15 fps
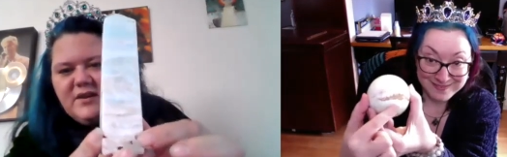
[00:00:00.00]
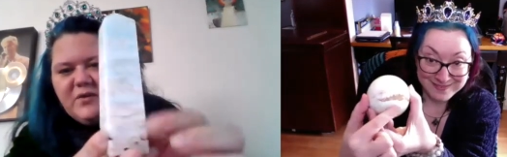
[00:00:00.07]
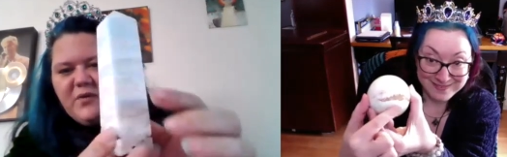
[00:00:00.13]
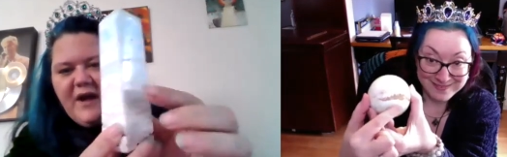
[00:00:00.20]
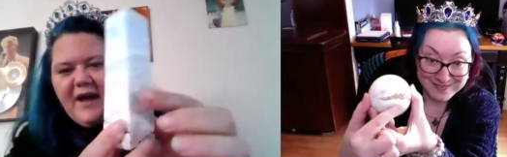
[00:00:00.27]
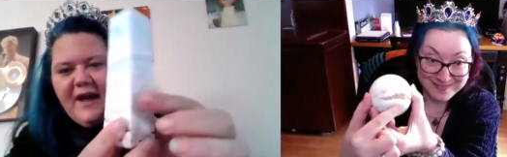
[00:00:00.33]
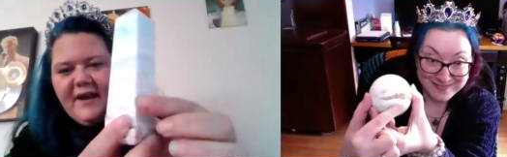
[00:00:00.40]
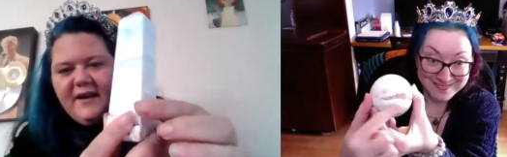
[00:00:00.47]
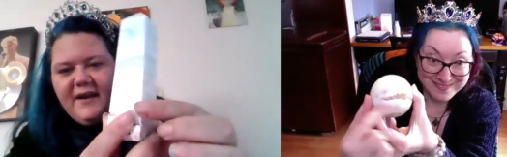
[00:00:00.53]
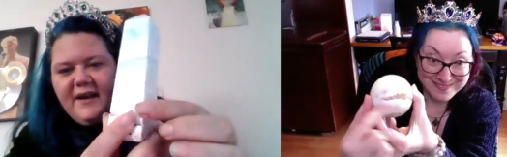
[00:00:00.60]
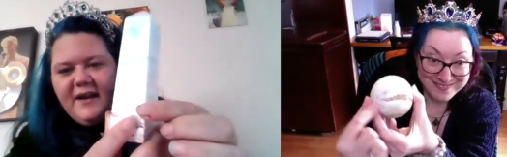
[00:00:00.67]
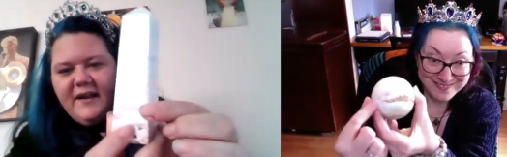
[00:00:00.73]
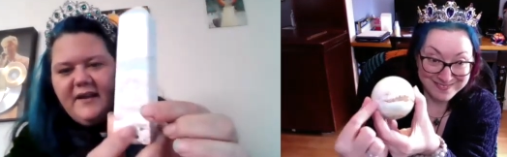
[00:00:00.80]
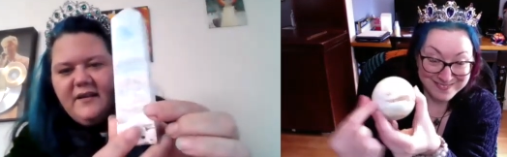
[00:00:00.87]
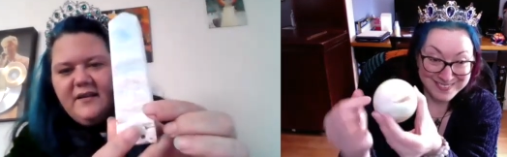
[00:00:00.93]

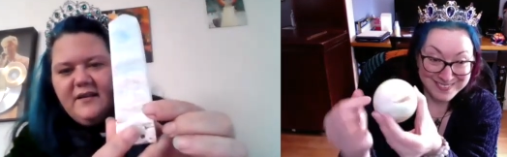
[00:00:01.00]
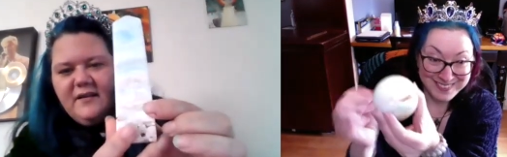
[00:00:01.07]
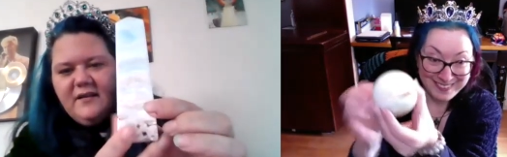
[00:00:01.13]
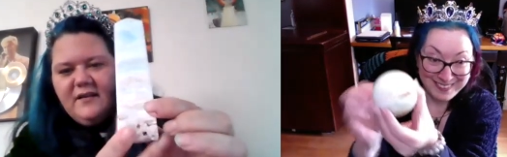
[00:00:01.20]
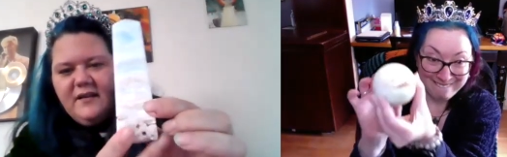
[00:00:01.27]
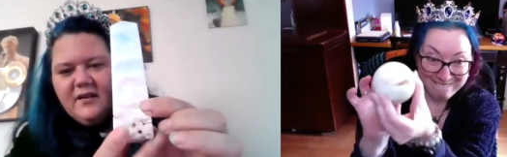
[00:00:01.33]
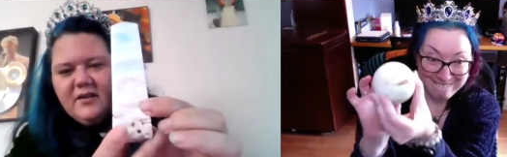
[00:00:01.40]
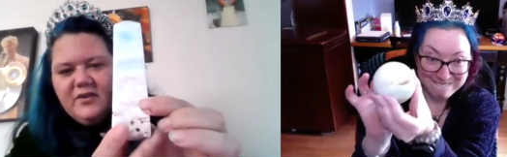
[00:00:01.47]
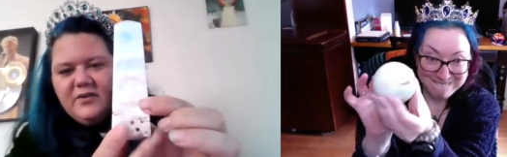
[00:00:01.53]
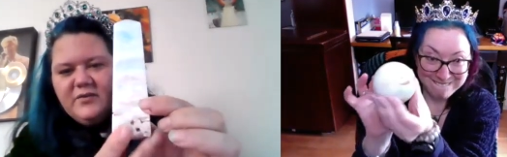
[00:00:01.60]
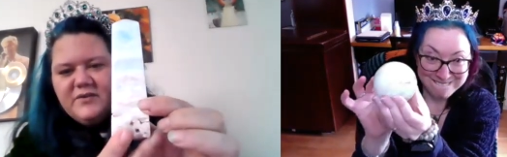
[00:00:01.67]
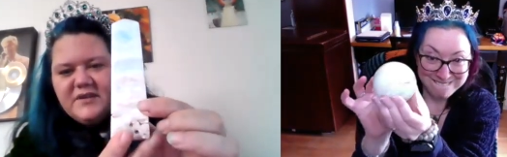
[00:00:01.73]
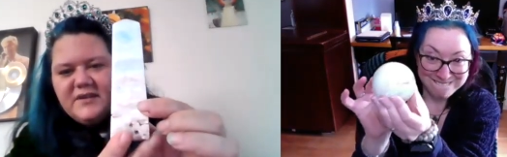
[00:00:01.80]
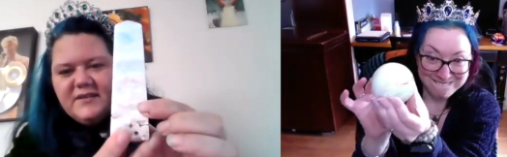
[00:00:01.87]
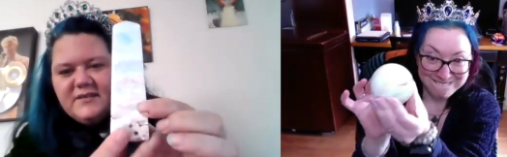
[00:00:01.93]
Speaker 1: aragonite
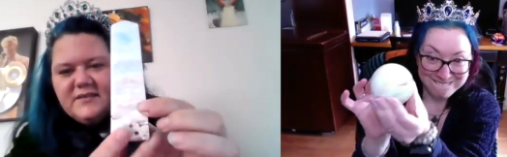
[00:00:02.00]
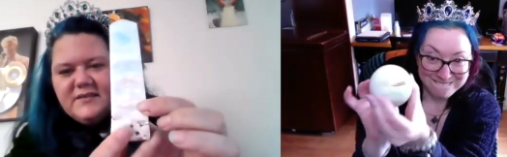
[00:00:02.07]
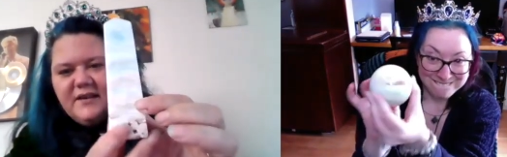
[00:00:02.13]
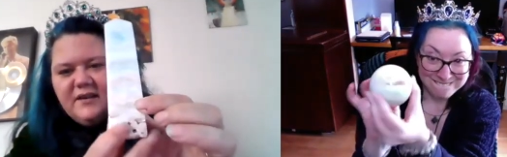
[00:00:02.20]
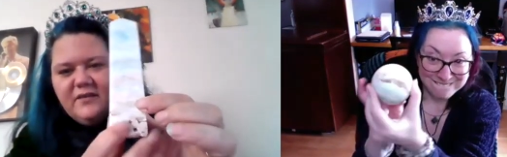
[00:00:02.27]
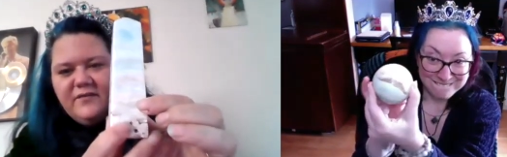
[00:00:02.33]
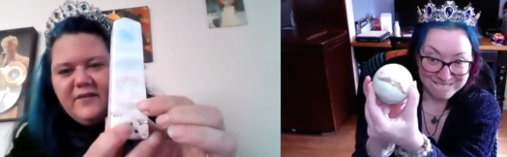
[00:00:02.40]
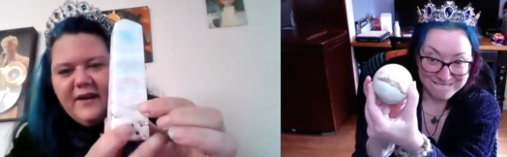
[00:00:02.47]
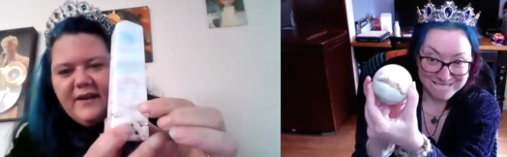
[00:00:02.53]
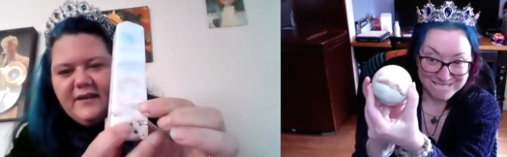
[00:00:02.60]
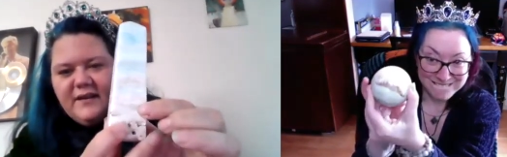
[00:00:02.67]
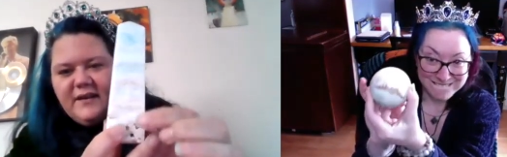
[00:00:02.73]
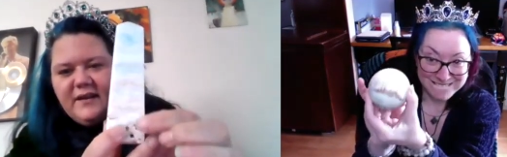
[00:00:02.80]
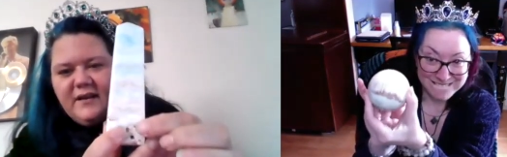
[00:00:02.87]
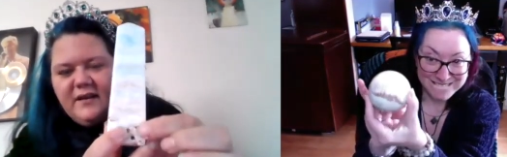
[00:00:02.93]
inclusions that you
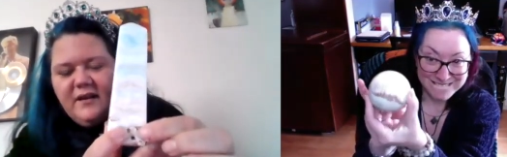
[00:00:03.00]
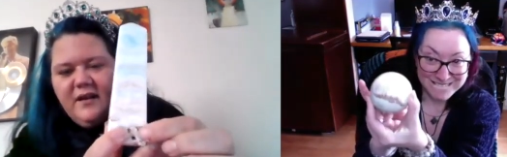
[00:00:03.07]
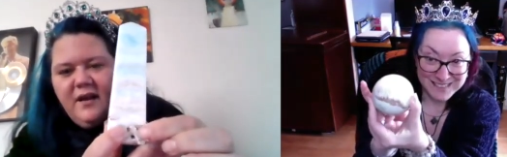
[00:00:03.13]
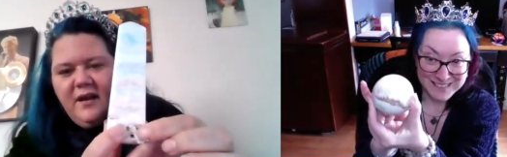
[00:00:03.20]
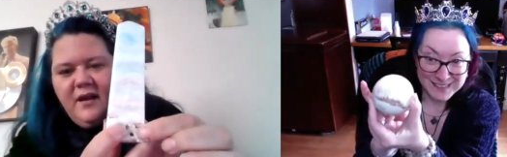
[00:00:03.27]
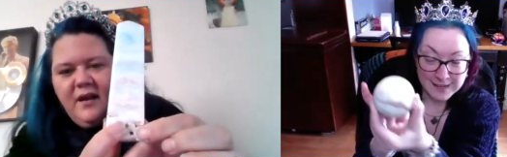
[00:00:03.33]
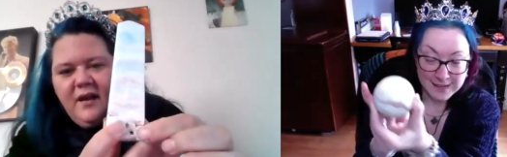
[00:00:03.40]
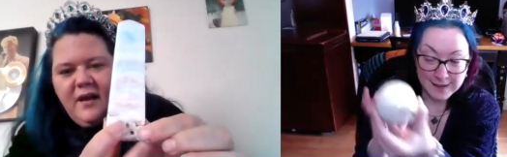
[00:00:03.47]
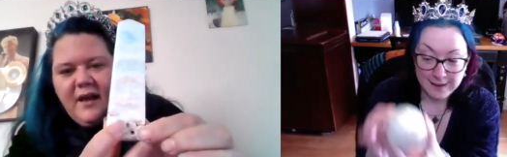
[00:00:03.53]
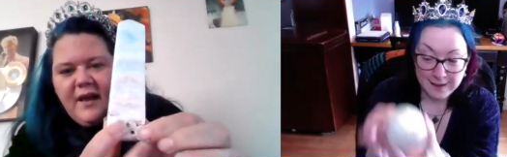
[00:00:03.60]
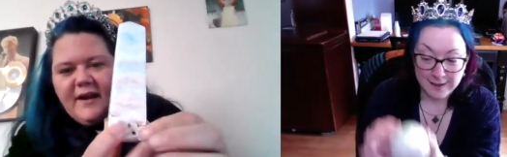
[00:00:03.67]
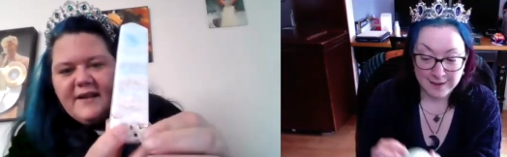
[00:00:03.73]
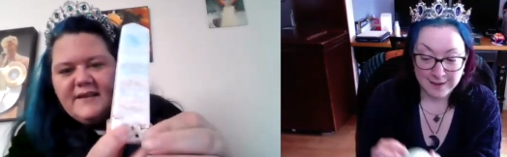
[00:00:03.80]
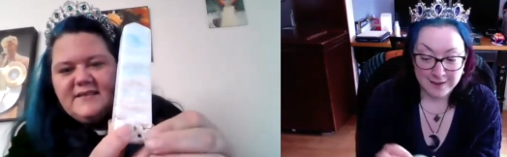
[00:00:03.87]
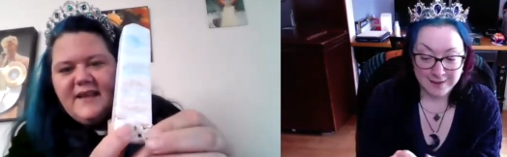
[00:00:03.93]
find in it
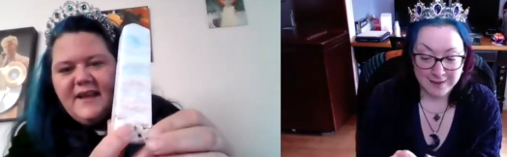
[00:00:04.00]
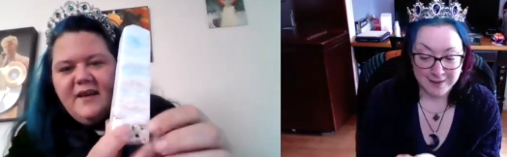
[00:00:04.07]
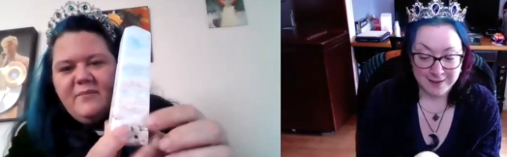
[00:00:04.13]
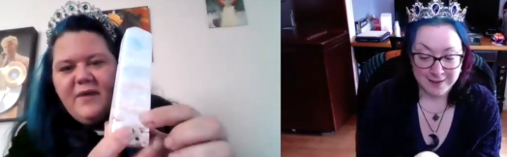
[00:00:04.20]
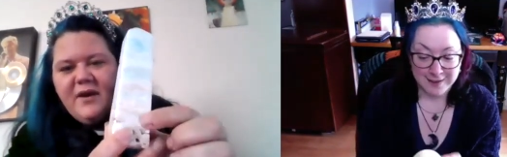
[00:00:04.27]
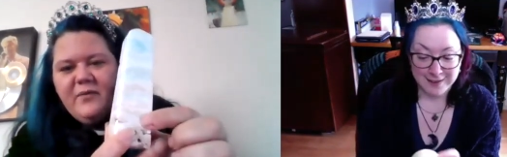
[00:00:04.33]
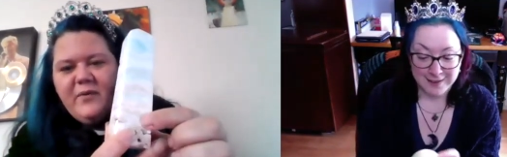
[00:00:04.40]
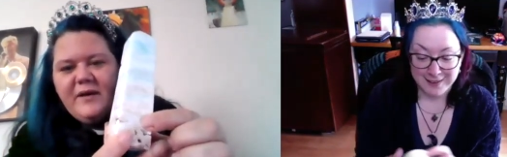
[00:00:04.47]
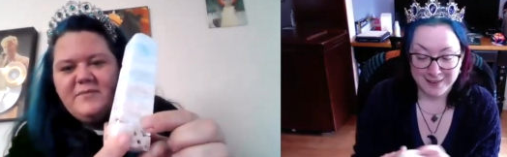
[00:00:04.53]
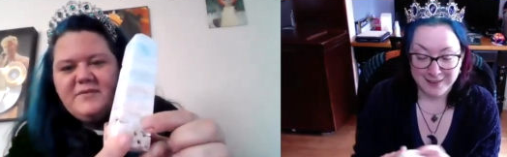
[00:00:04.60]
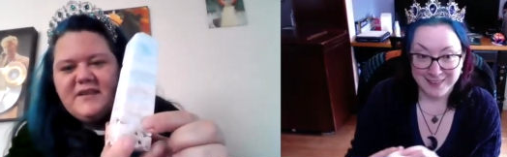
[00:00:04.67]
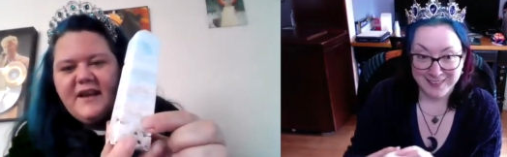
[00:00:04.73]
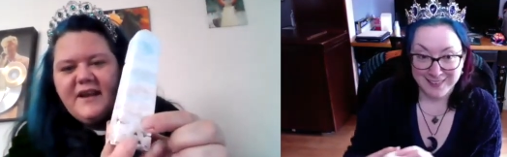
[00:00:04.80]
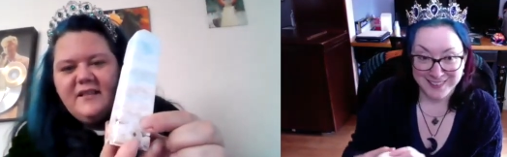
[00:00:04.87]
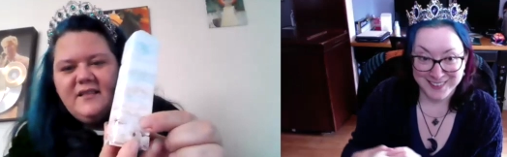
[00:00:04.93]
and I say on my
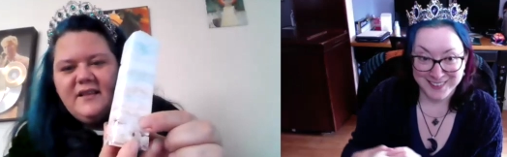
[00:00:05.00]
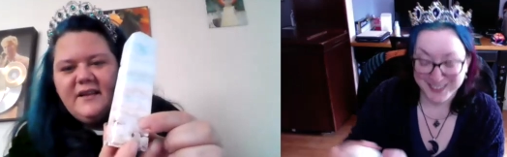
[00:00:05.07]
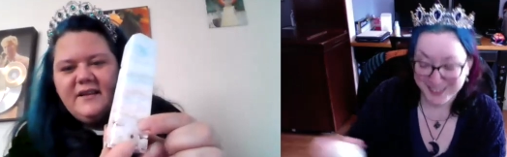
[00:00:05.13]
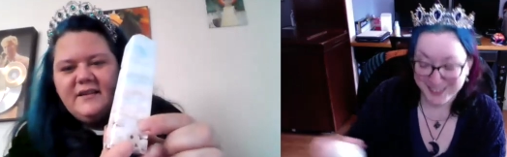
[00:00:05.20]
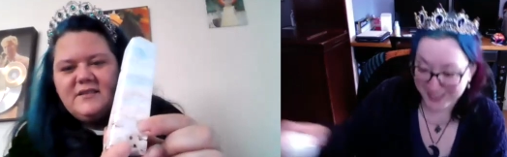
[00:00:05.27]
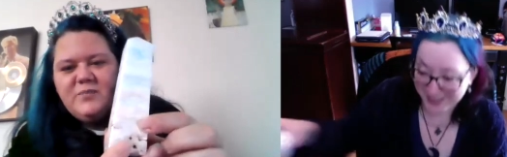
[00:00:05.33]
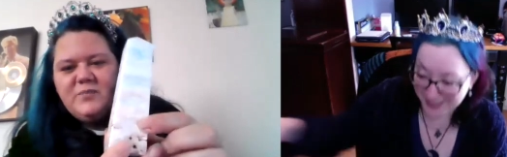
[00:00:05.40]
website that it's